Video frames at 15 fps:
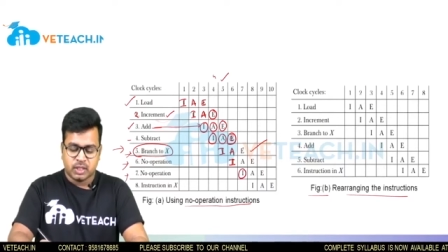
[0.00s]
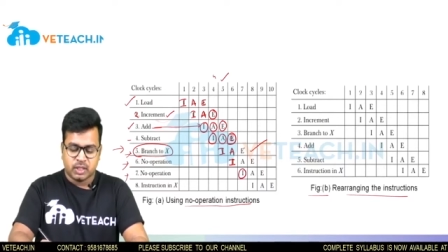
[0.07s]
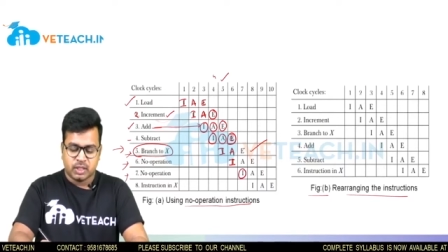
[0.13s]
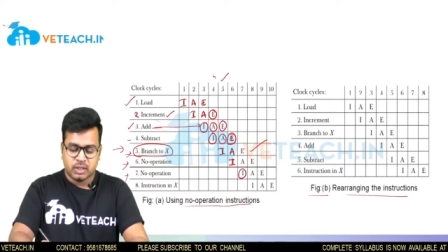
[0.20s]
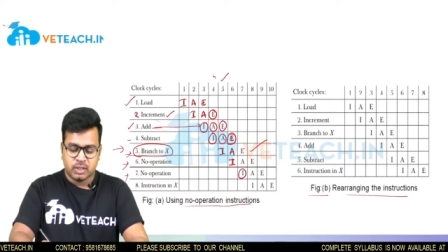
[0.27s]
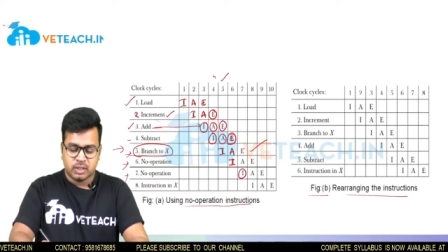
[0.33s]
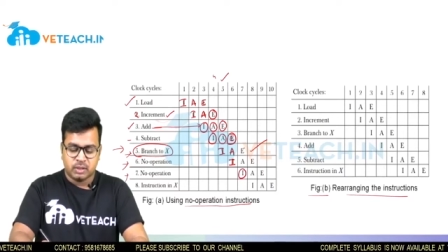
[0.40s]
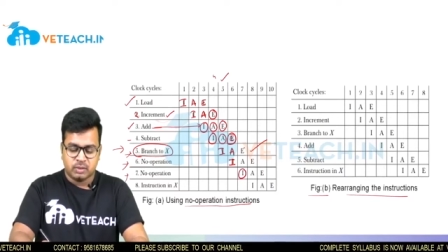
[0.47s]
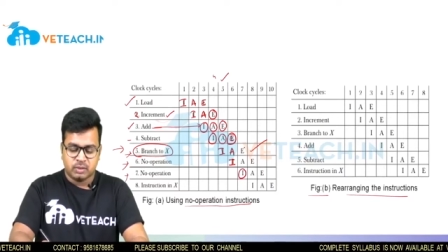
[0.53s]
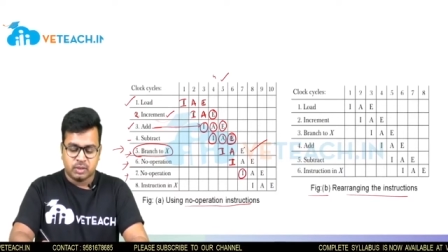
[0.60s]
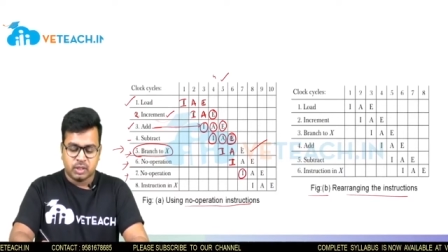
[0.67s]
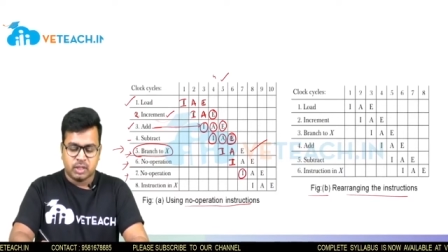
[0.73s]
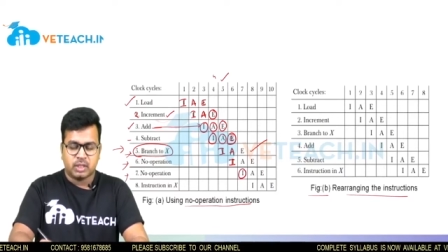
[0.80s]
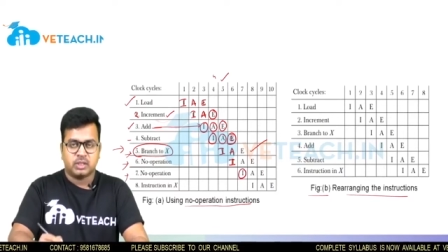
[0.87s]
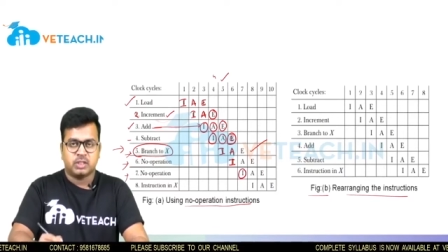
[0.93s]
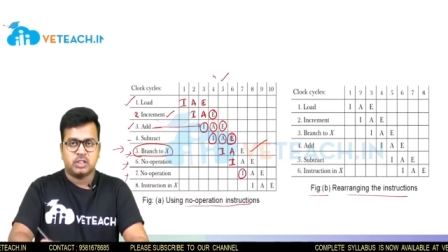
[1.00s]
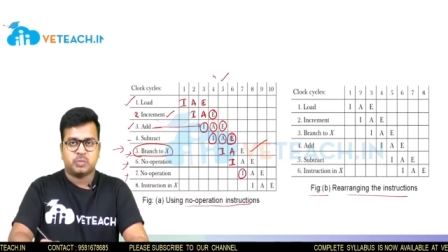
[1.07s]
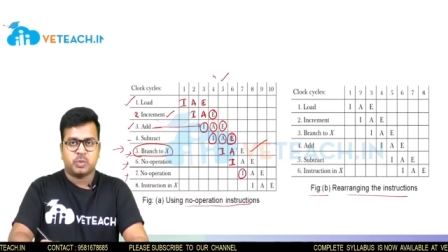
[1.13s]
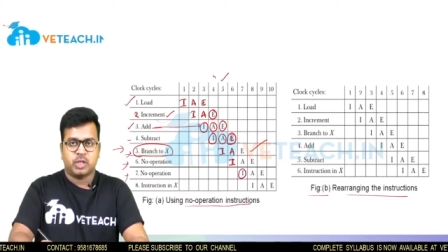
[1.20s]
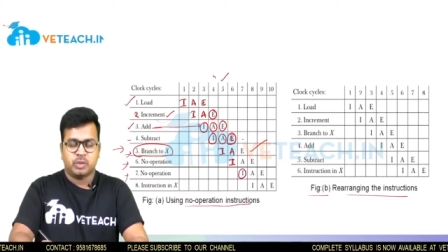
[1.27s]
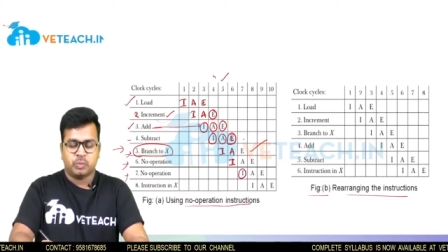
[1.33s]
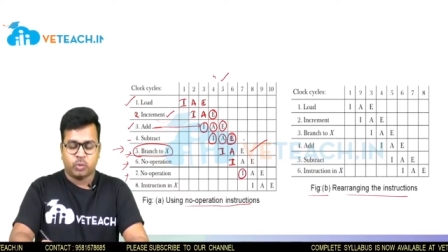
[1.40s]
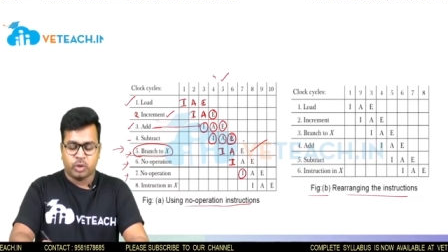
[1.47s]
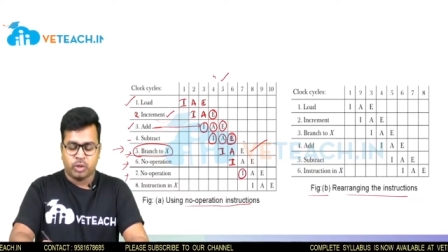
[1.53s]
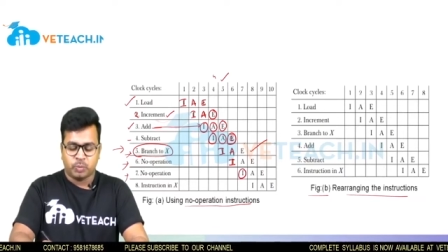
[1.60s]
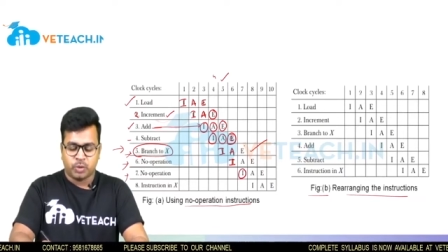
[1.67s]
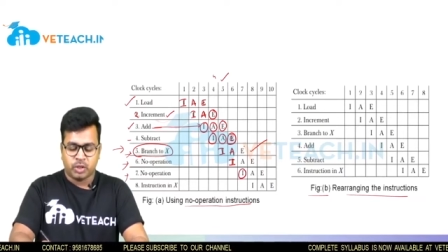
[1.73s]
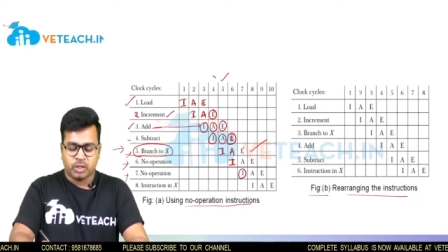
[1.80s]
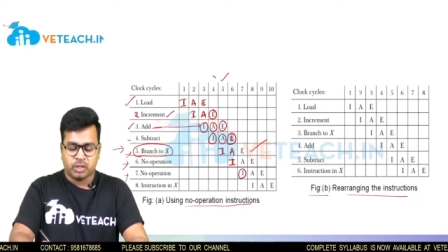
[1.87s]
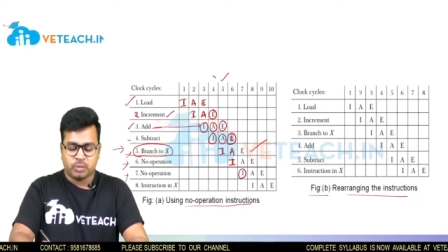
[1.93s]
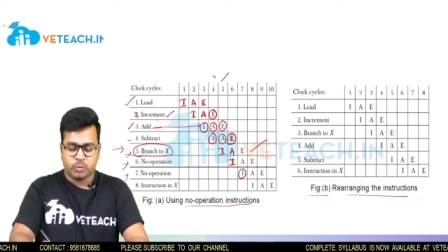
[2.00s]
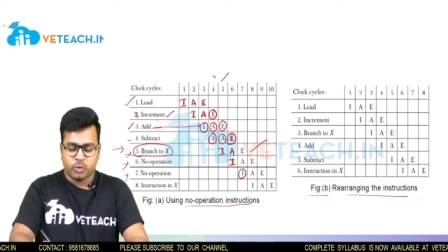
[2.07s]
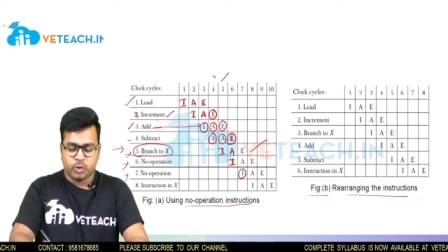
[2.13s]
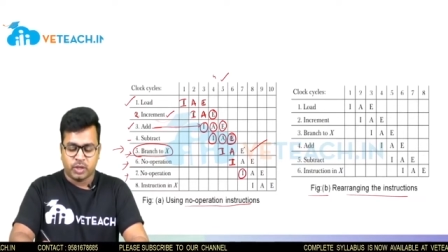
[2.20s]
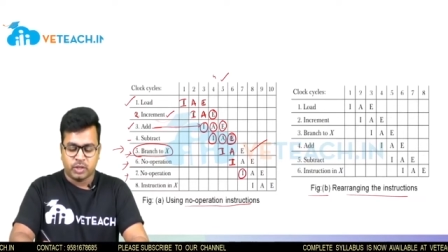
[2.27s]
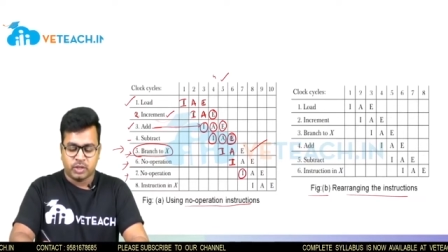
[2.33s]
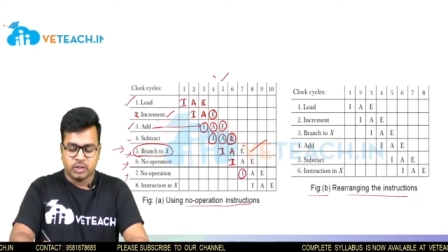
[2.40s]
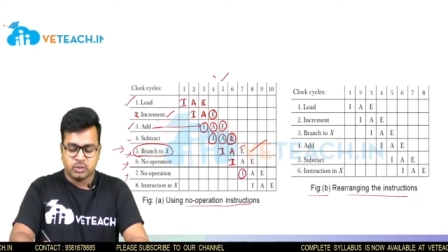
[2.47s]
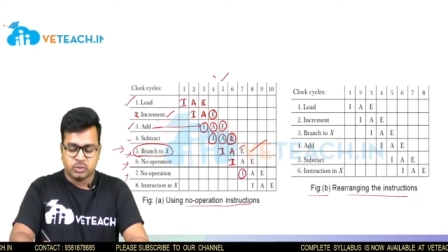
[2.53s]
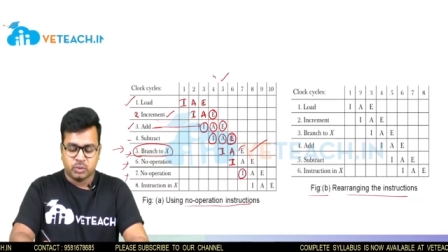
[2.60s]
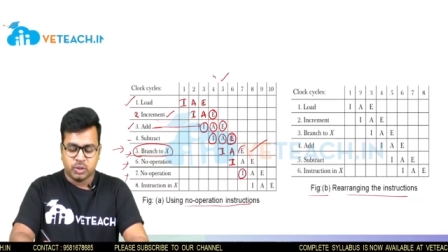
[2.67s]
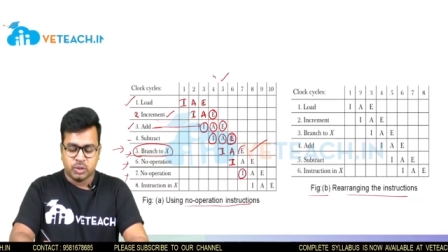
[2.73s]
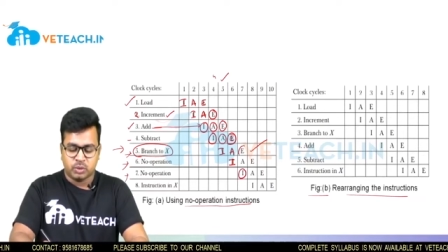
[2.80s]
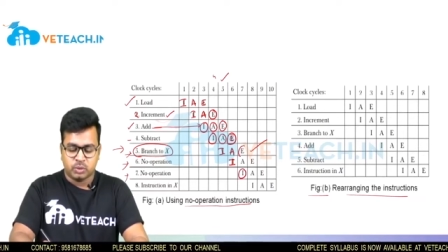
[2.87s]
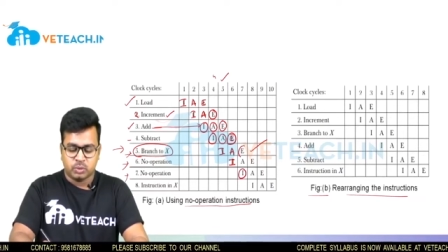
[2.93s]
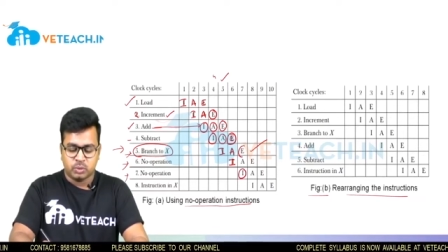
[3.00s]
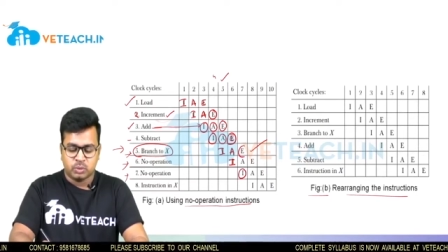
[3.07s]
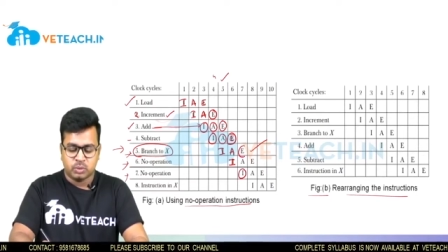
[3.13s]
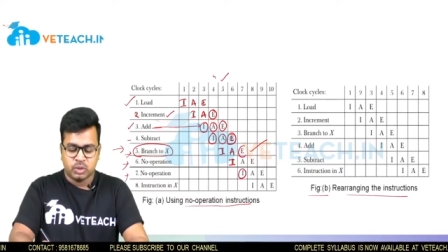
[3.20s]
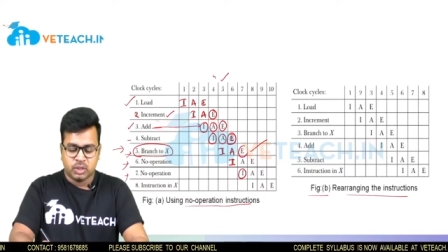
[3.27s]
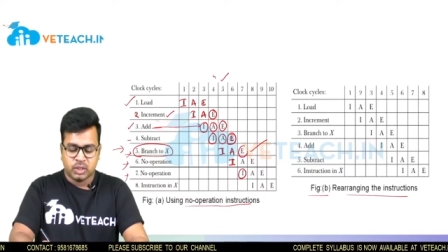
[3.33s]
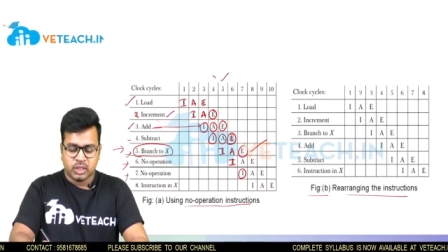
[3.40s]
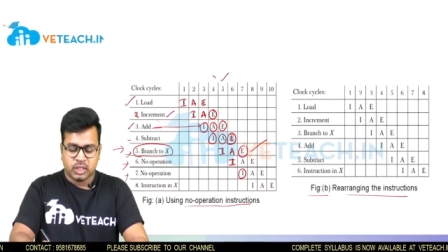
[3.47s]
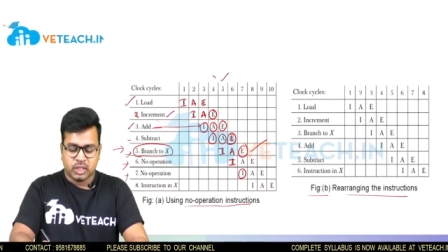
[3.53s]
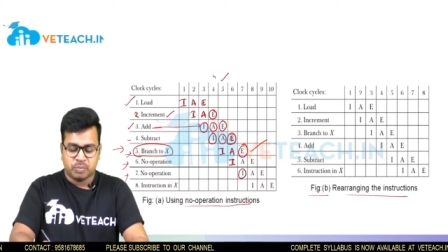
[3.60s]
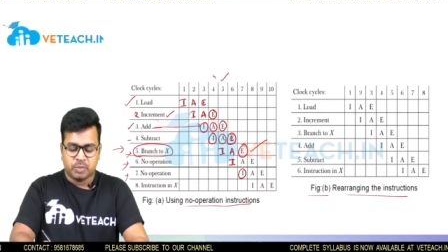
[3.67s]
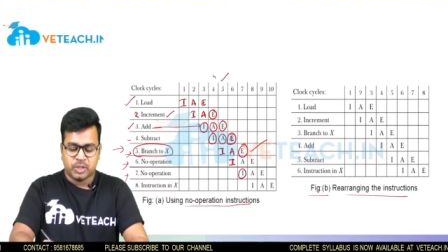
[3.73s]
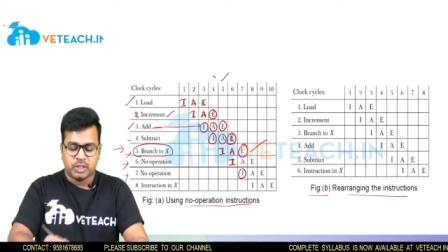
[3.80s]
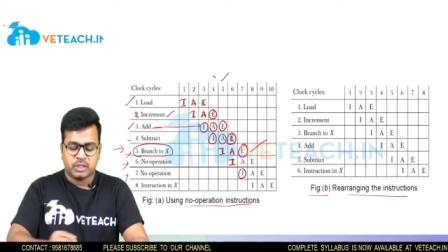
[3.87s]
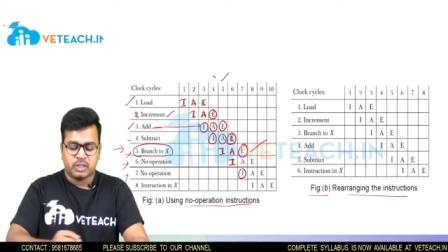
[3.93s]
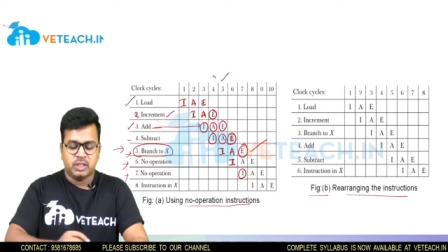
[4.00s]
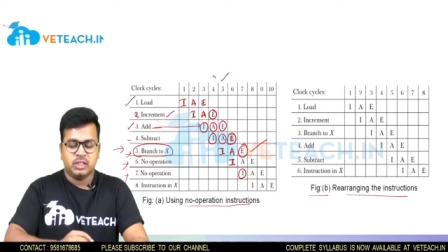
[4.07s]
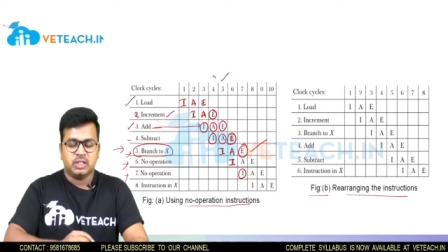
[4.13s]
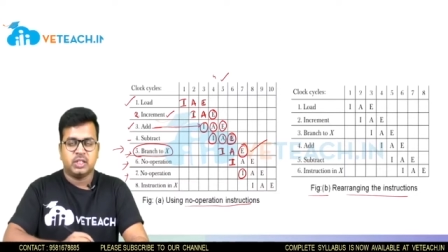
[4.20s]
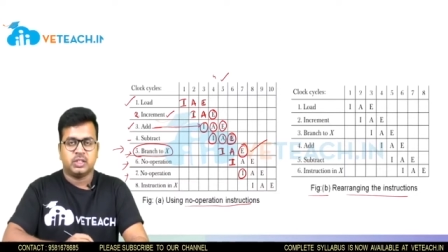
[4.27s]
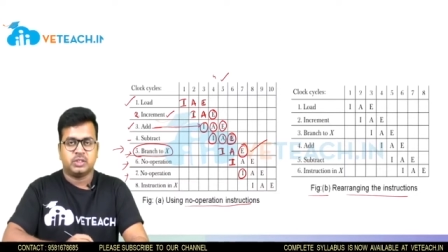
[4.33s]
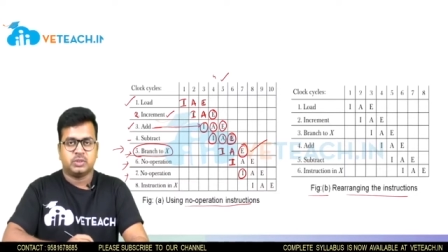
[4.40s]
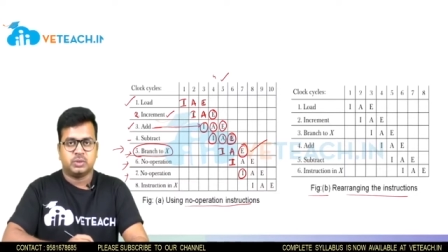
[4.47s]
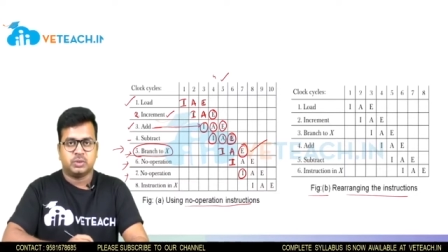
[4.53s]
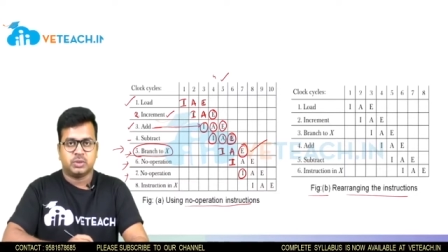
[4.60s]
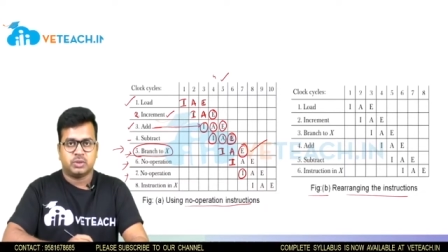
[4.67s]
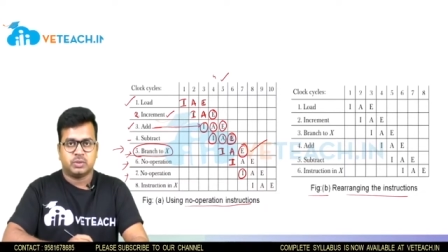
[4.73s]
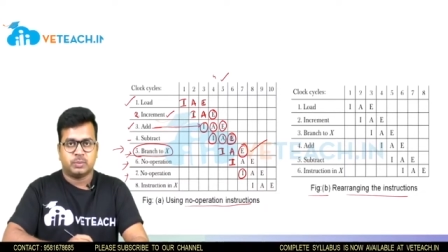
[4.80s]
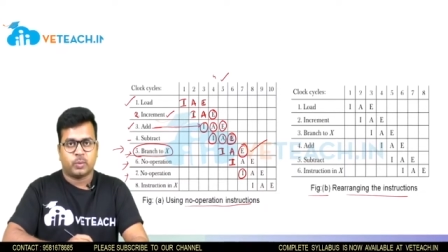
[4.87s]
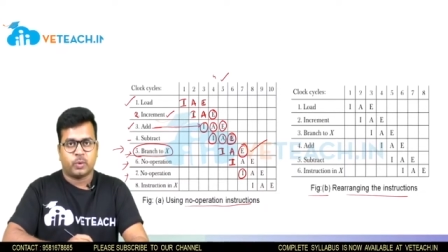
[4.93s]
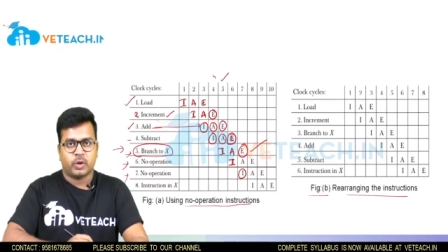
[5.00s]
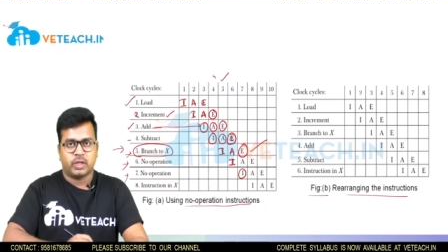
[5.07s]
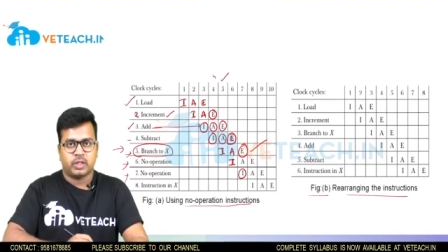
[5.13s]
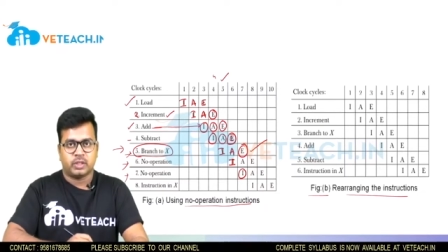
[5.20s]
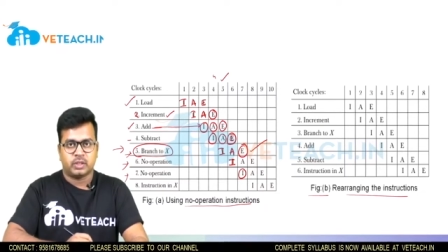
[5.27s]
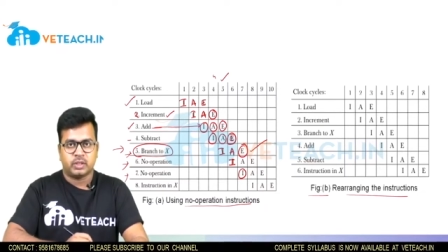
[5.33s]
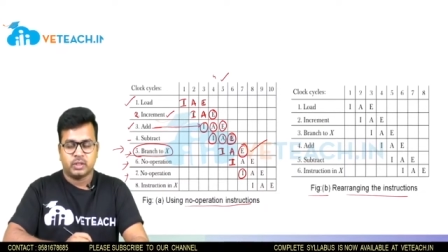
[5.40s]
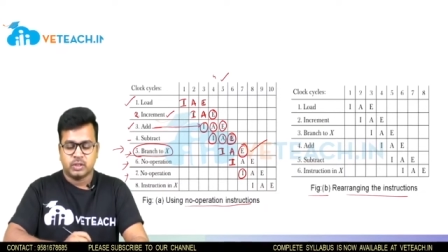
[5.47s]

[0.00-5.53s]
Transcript: and it at this point, particular point, it is going to complete the execution point.